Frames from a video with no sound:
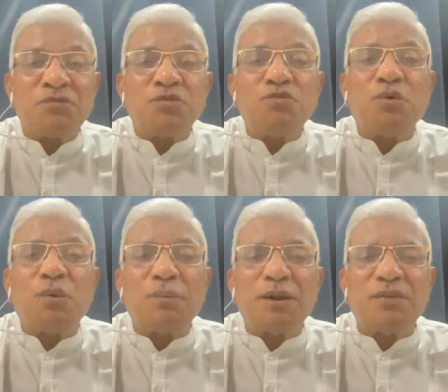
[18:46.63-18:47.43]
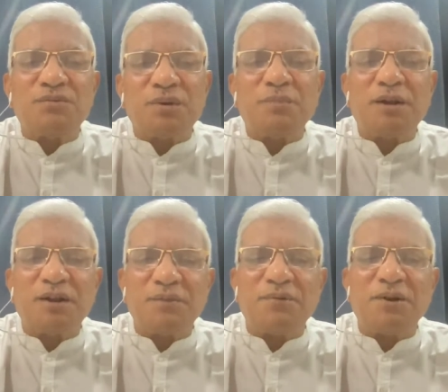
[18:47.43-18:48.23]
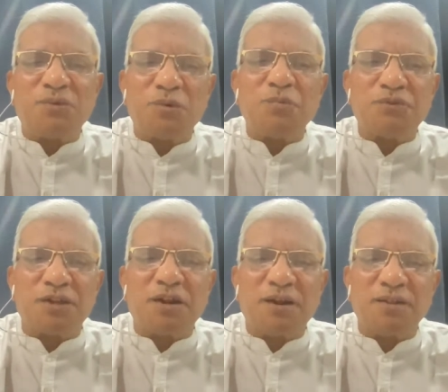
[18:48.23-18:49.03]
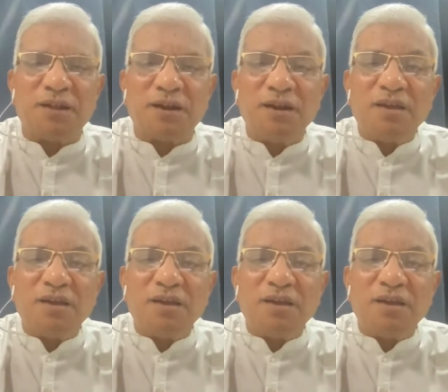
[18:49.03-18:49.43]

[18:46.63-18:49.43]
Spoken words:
so many different groups that are there,